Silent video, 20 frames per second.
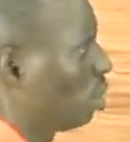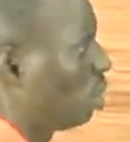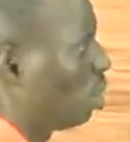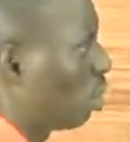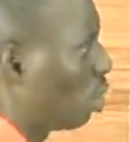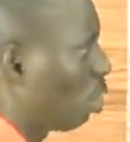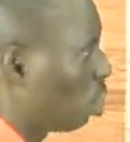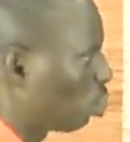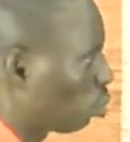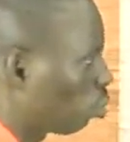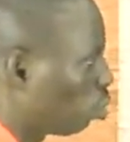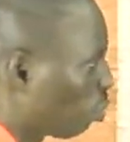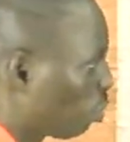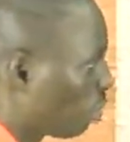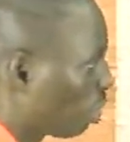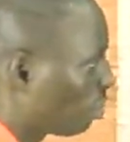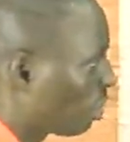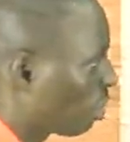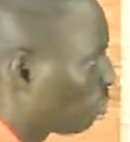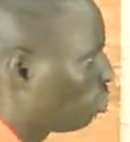or
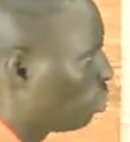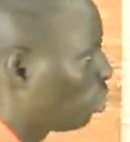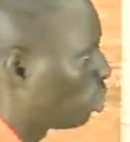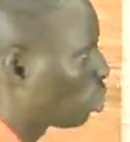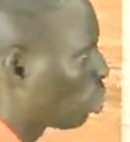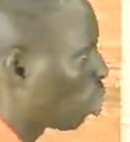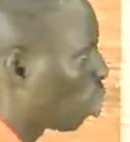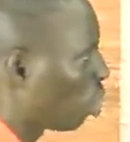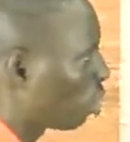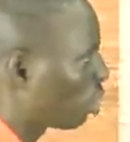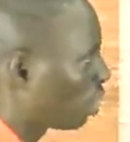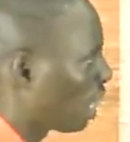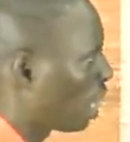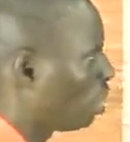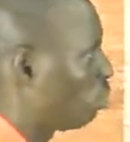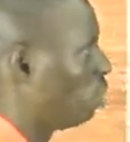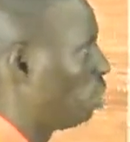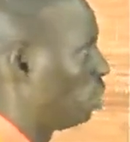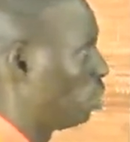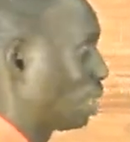2.5 units or 10
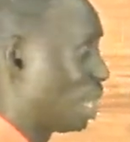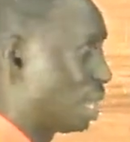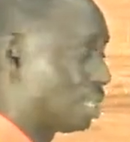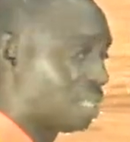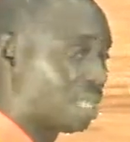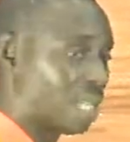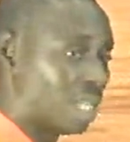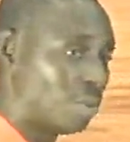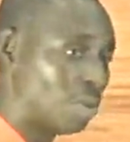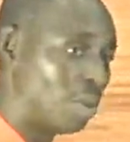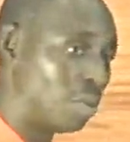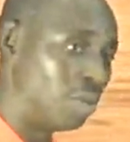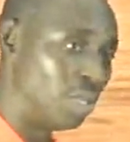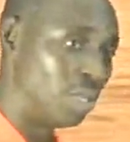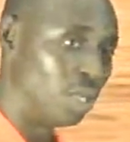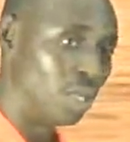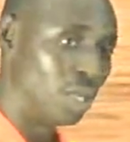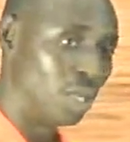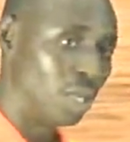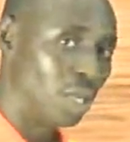units as the case may be.
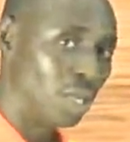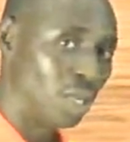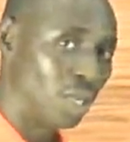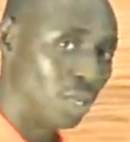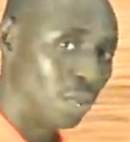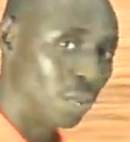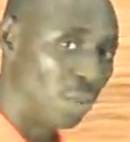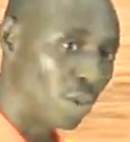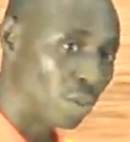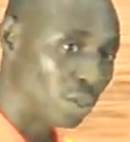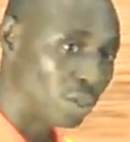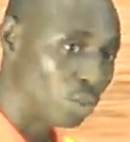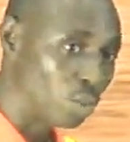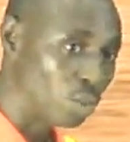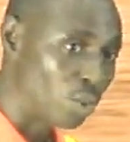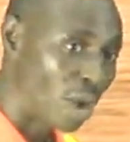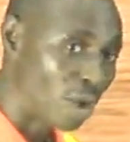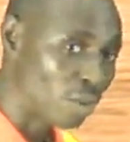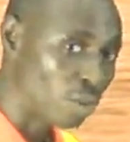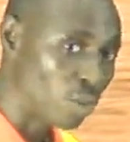But you
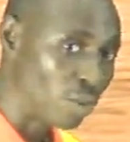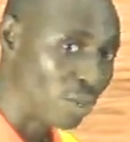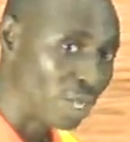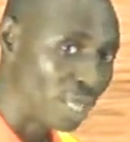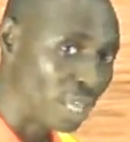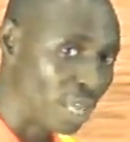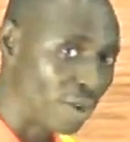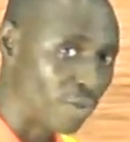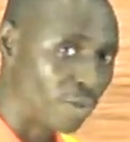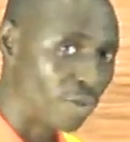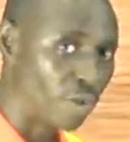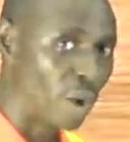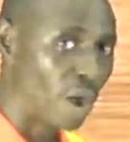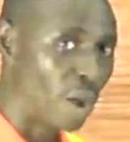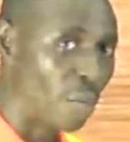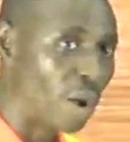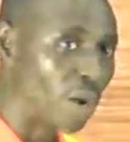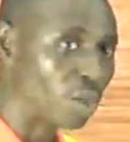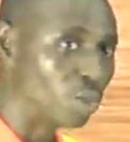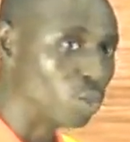have to be careful
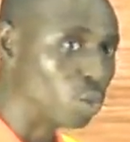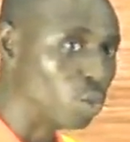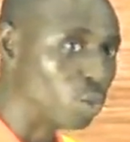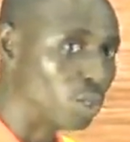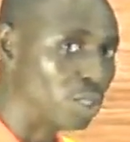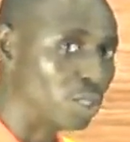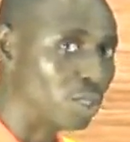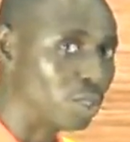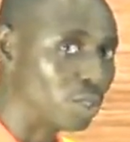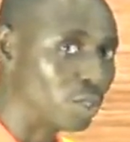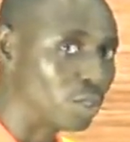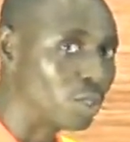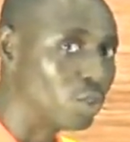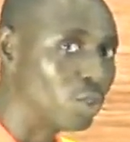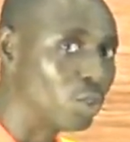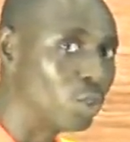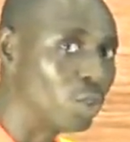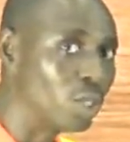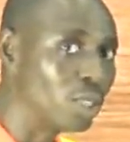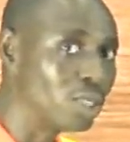about using
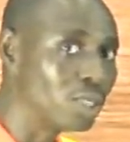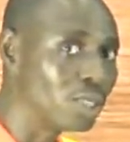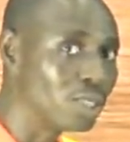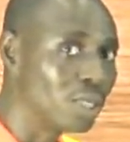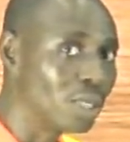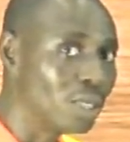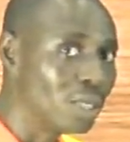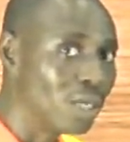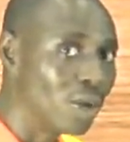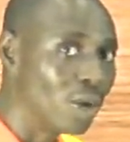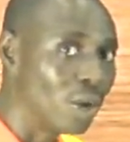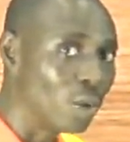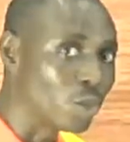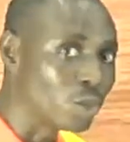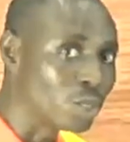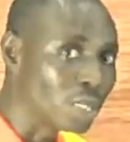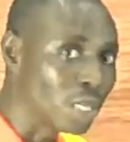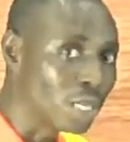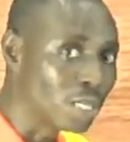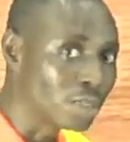units or
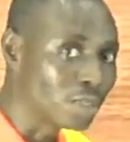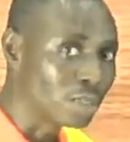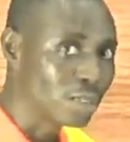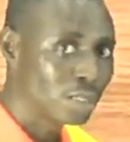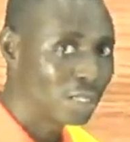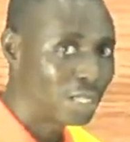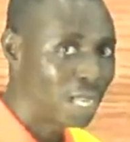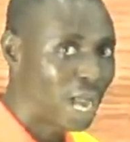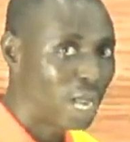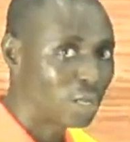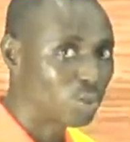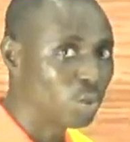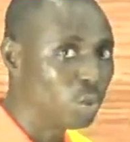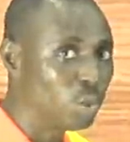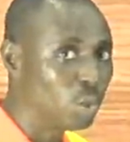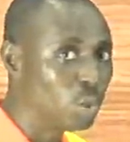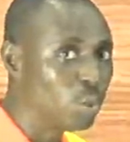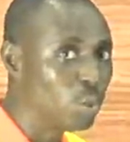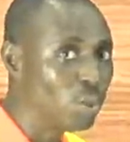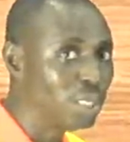scales that has to
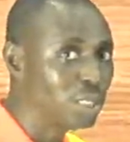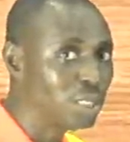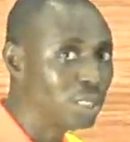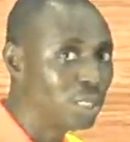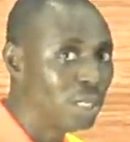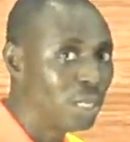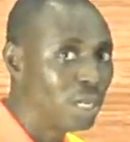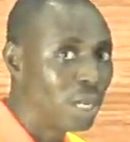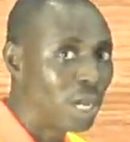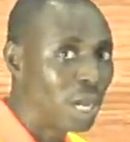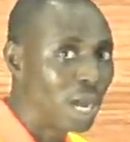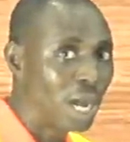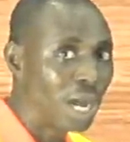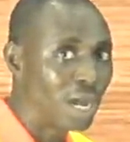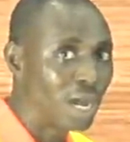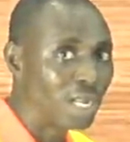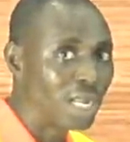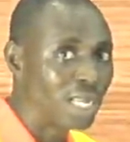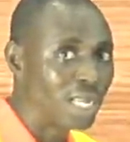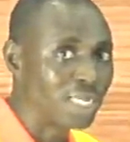do with
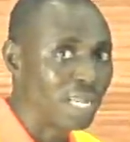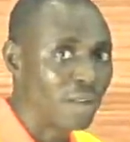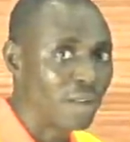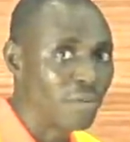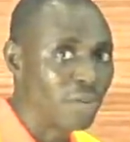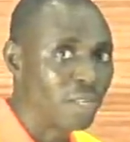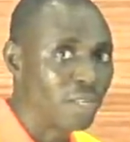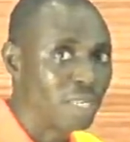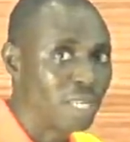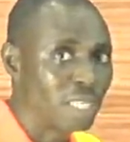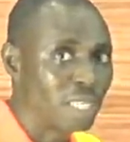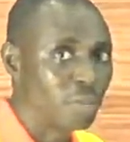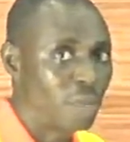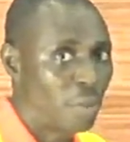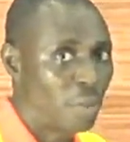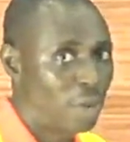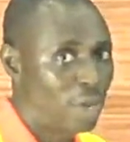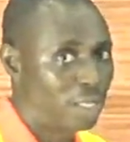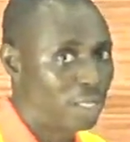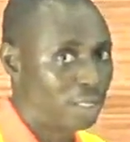that is having decimal
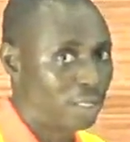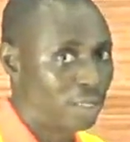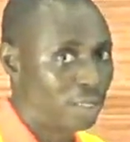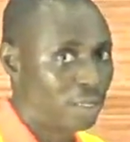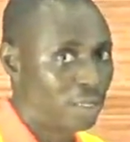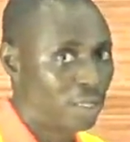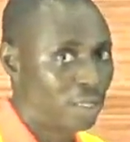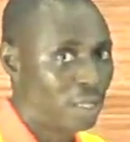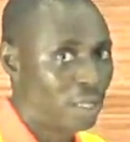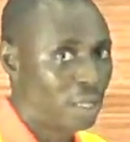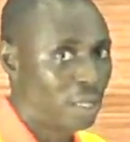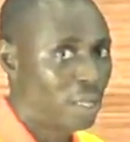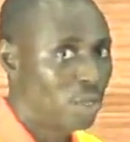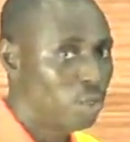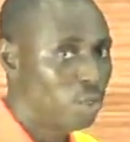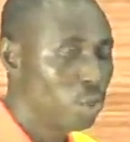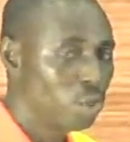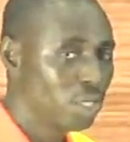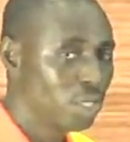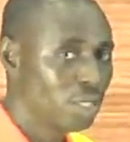places.
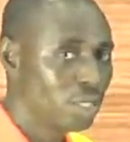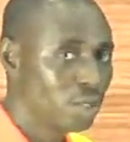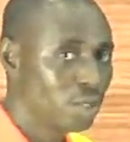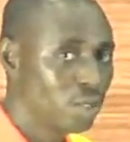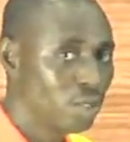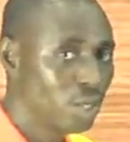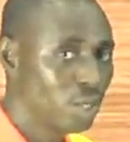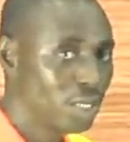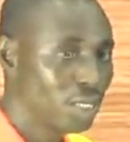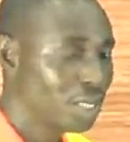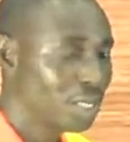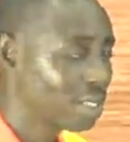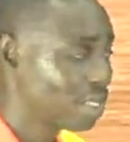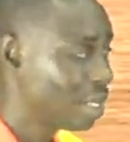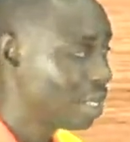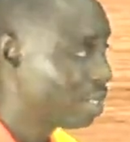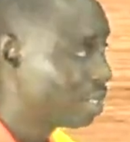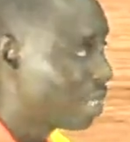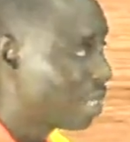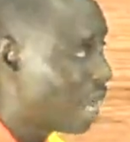Using
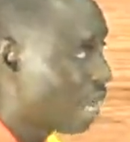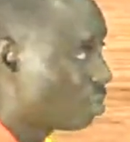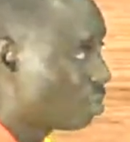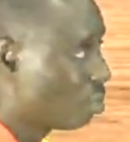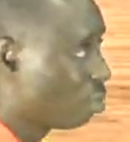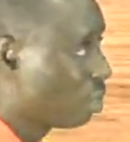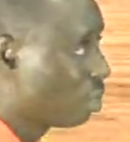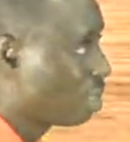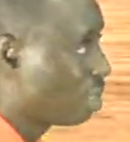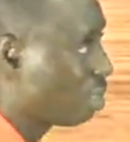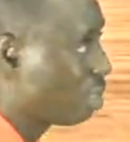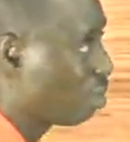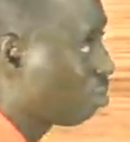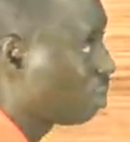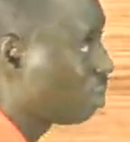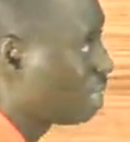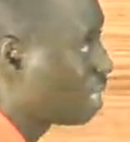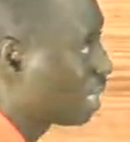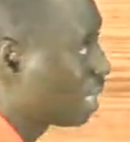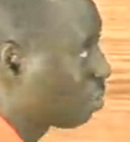scales that are
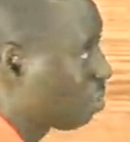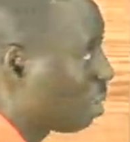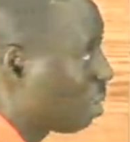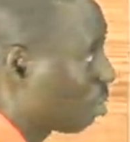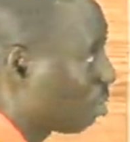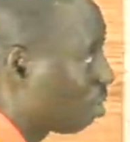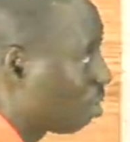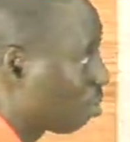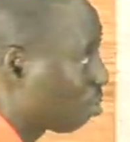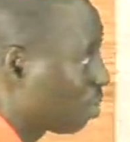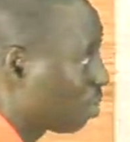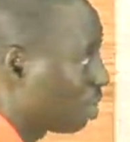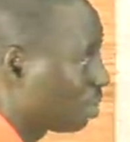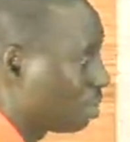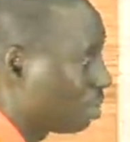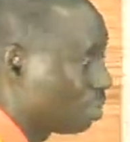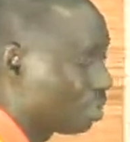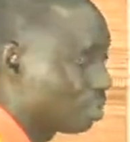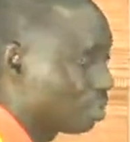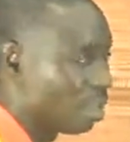with decimal
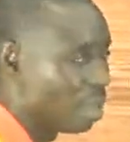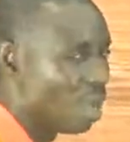places,